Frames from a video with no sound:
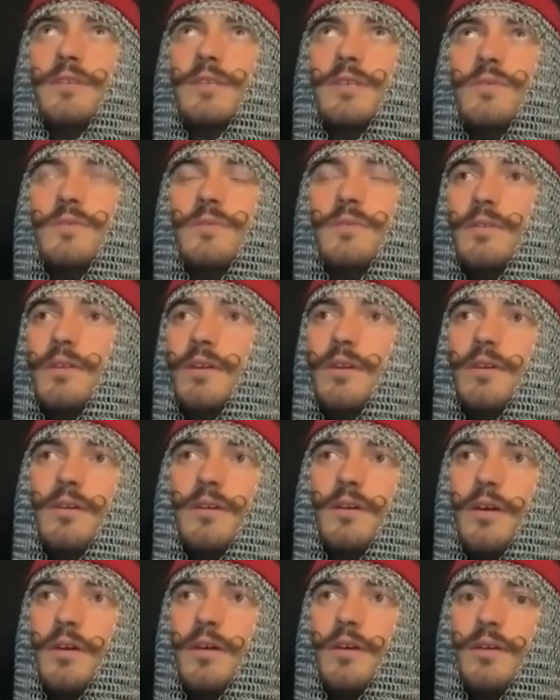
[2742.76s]
too.
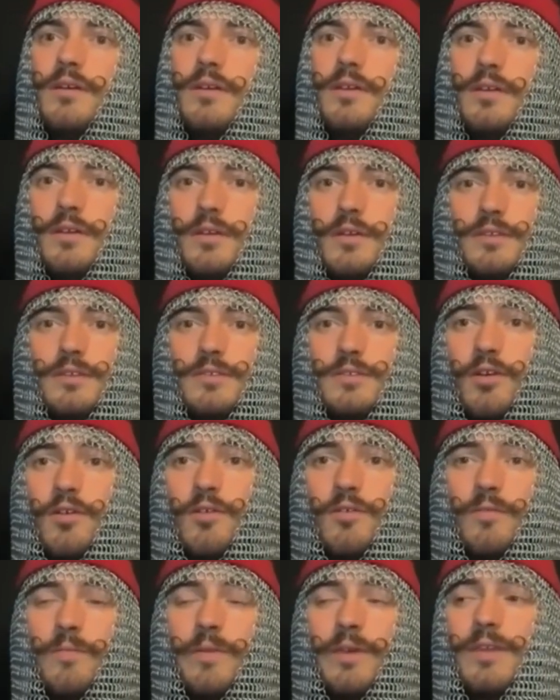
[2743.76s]
Uh,
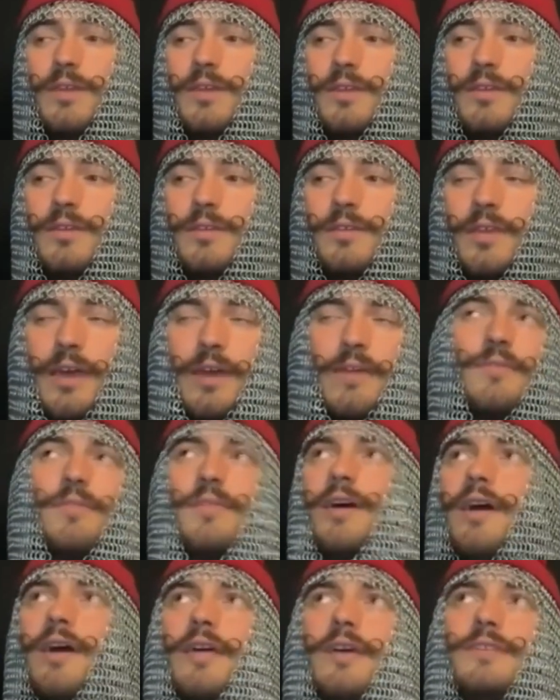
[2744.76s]
so many, yeah.
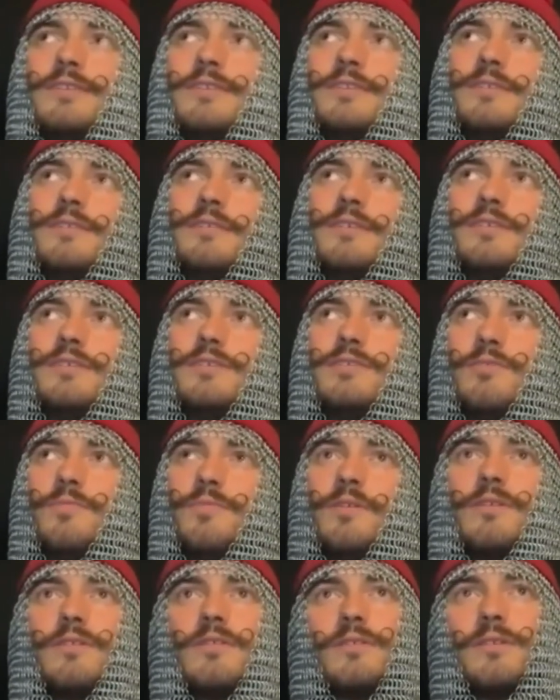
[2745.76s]
Nah, it's
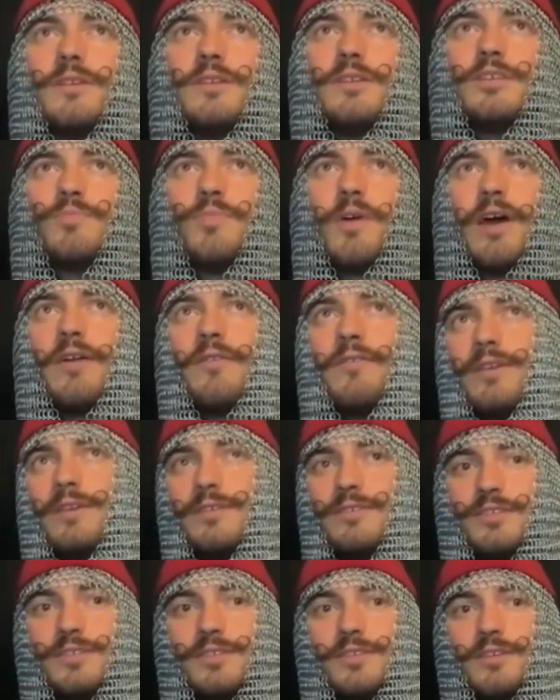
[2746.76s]
super
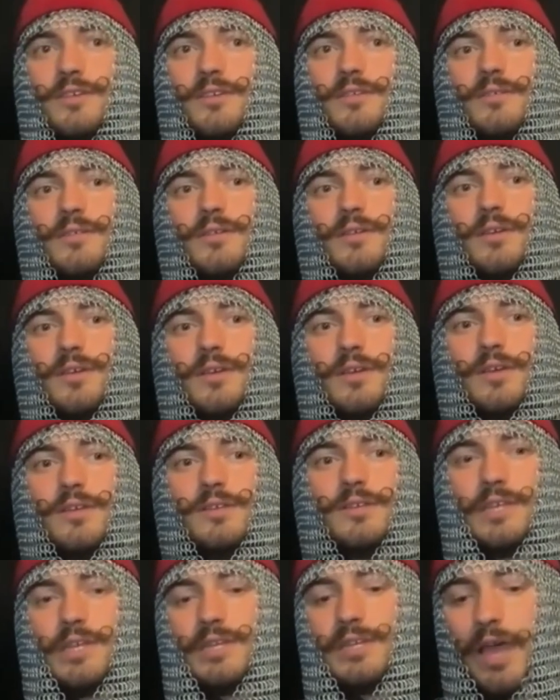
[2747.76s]
inspiring just to
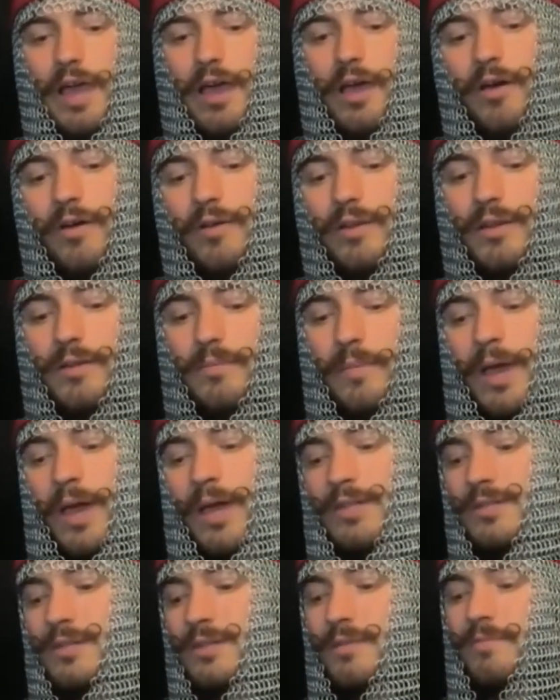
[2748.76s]
sit down and
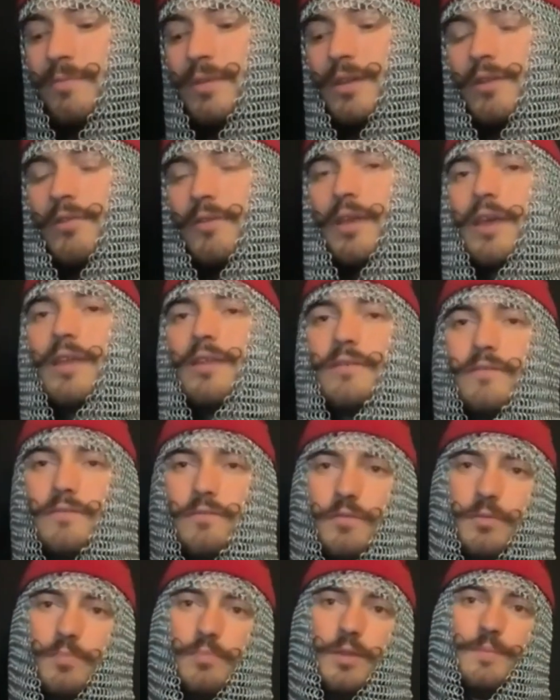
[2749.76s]
imagine and be creative
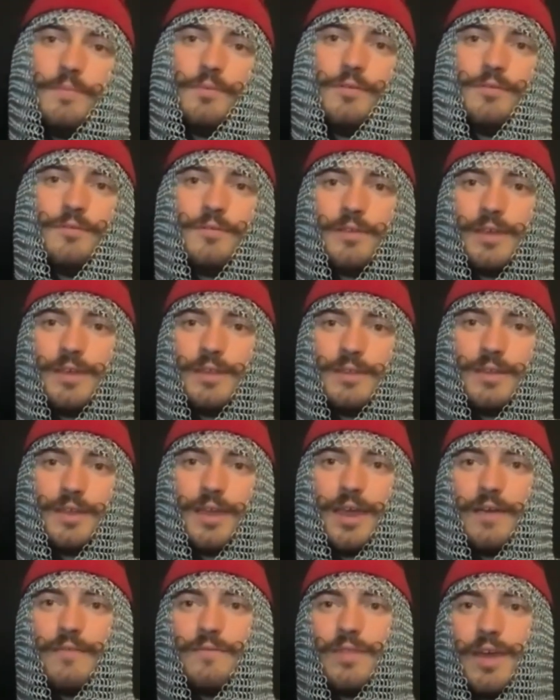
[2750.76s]
with people and
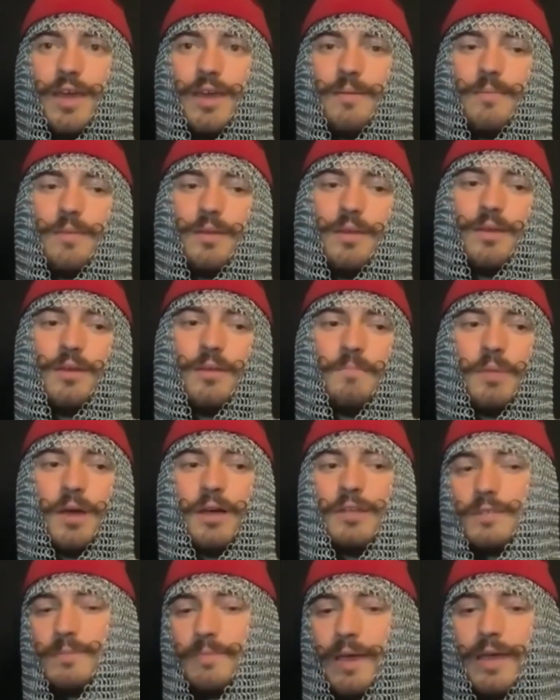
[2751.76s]
have that
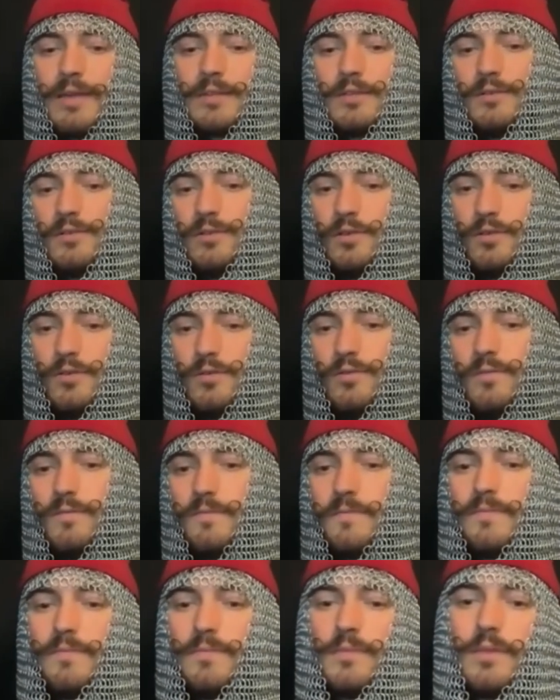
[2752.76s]
bounce back to you.
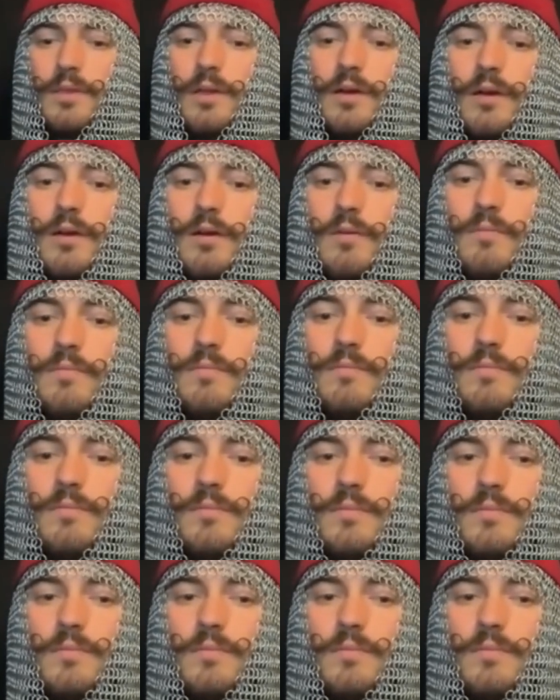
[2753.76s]
Um,